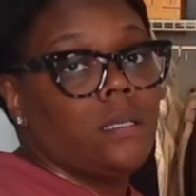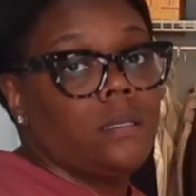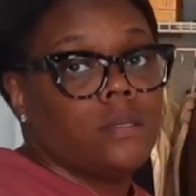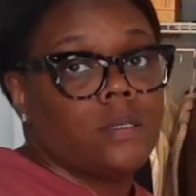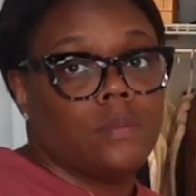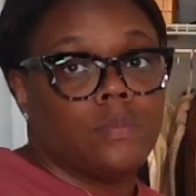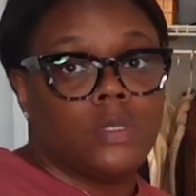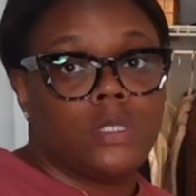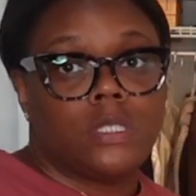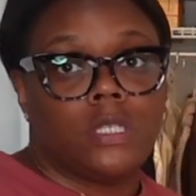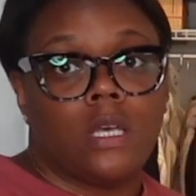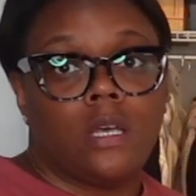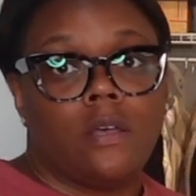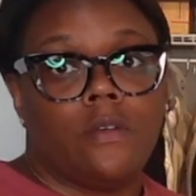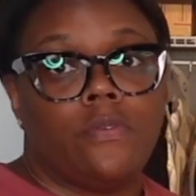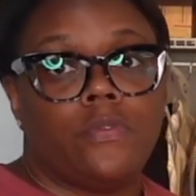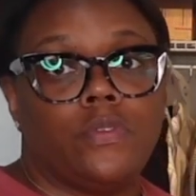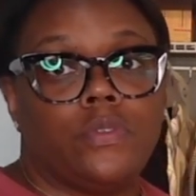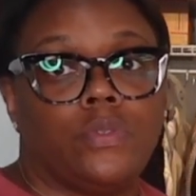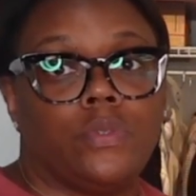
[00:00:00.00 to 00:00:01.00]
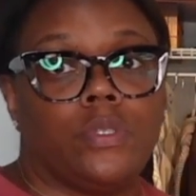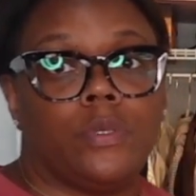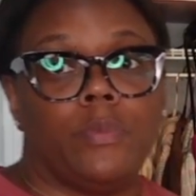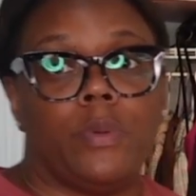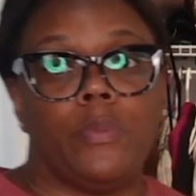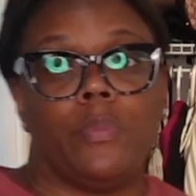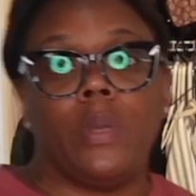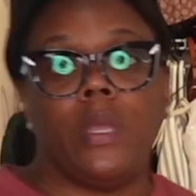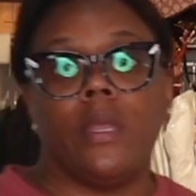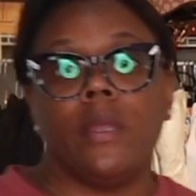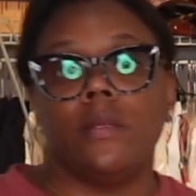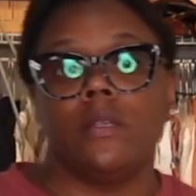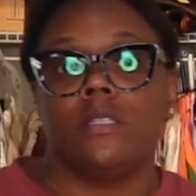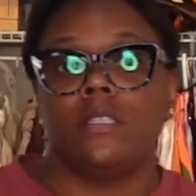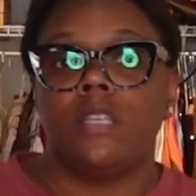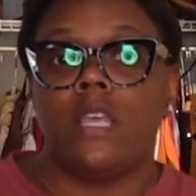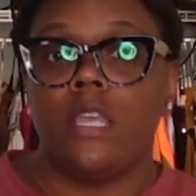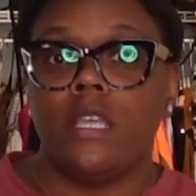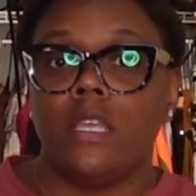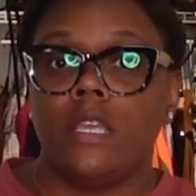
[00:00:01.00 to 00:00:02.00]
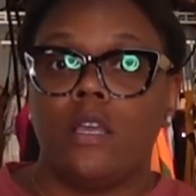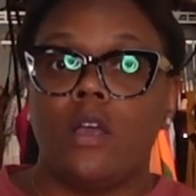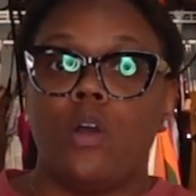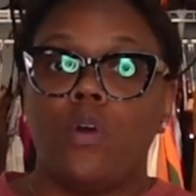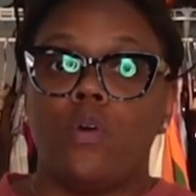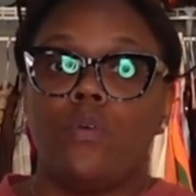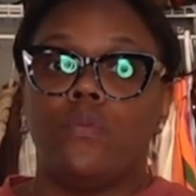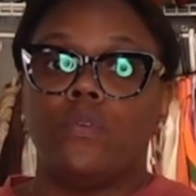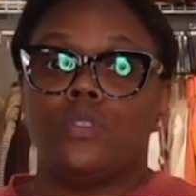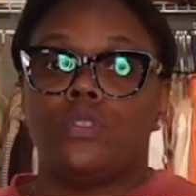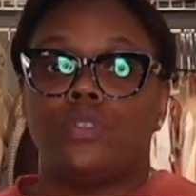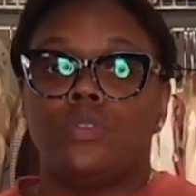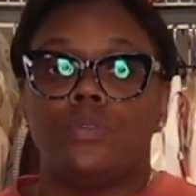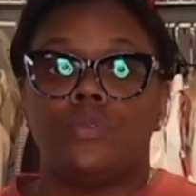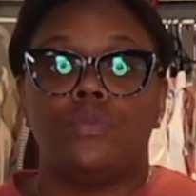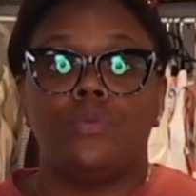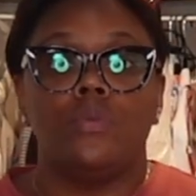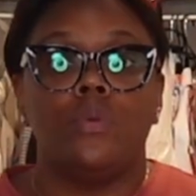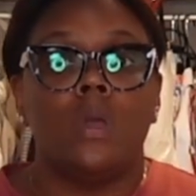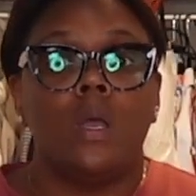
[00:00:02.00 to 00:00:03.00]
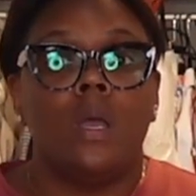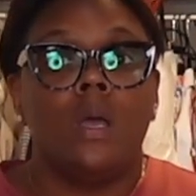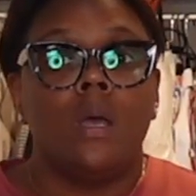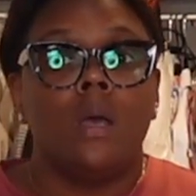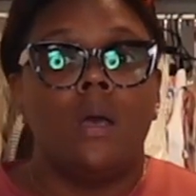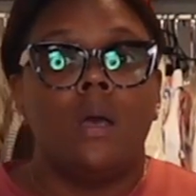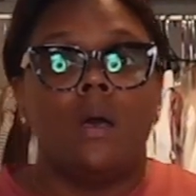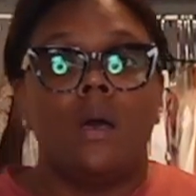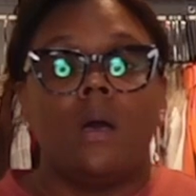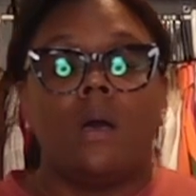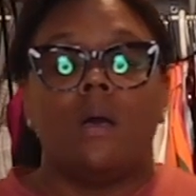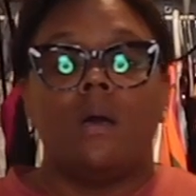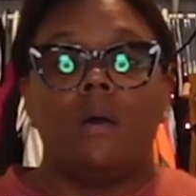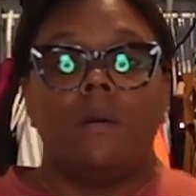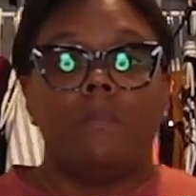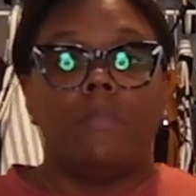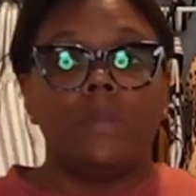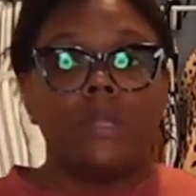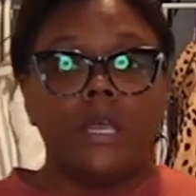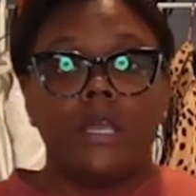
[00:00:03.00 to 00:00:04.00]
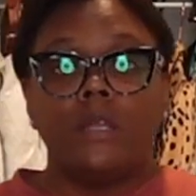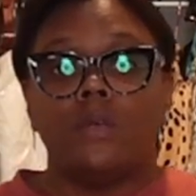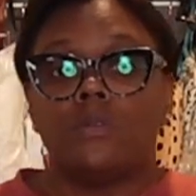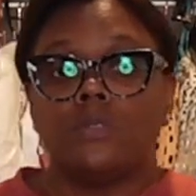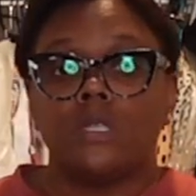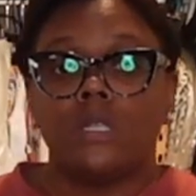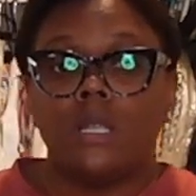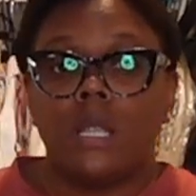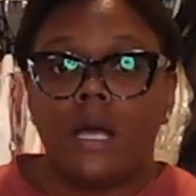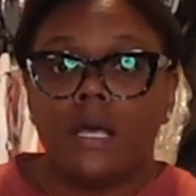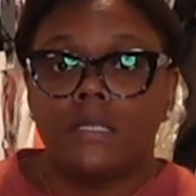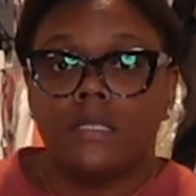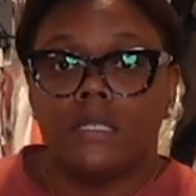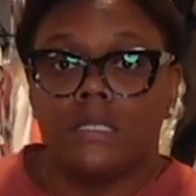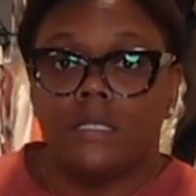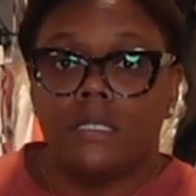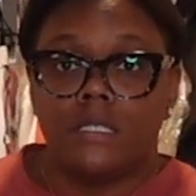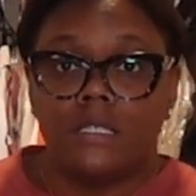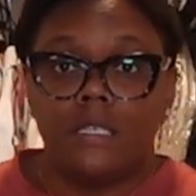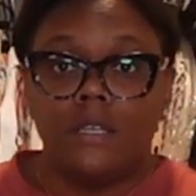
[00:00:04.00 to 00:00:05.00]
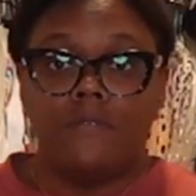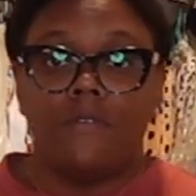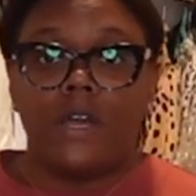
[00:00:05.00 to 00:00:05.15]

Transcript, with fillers: up some stuff to prepare to take it over to um, Plato's closet to see if